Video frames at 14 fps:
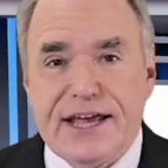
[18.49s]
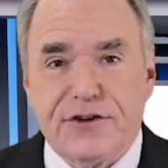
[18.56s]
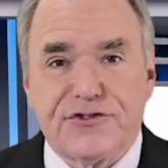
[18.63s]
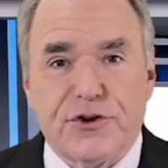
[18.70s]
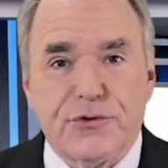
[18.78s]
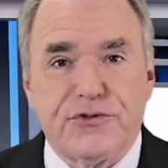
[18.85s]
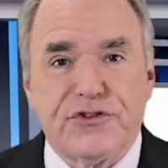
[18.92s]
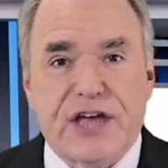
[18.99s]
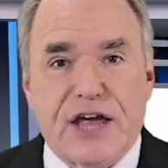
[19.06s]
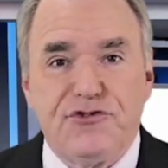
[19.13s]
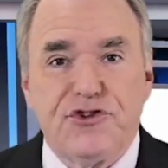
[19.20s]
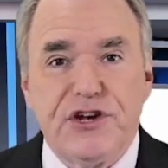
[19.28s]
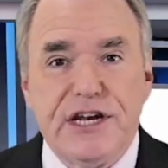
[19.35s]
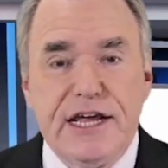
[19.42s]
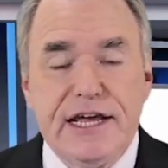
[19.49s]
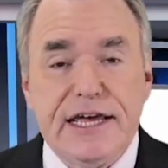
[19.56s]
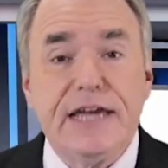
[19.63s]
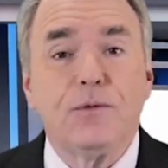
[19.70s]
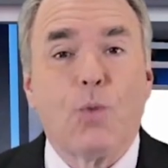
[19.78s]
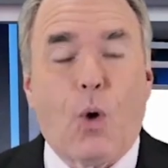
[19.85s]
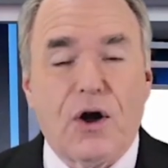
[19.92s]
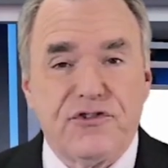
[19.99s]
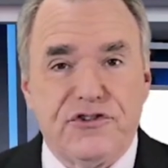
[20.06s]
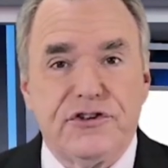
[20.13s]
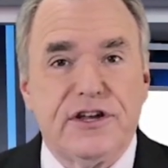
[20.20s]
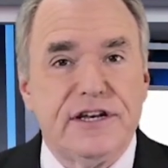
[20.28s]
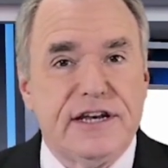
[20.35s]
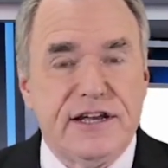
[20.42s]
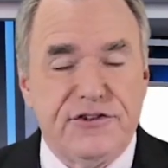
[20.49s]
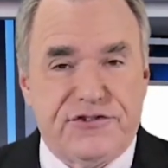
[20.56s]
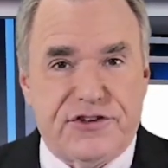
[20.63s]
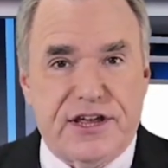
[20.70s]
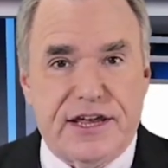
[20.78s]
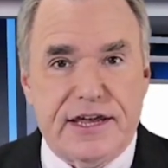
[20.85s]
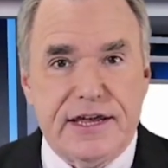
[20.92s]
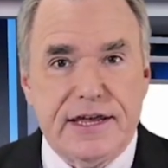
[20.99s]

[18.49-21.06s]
Association in Washington, D.C.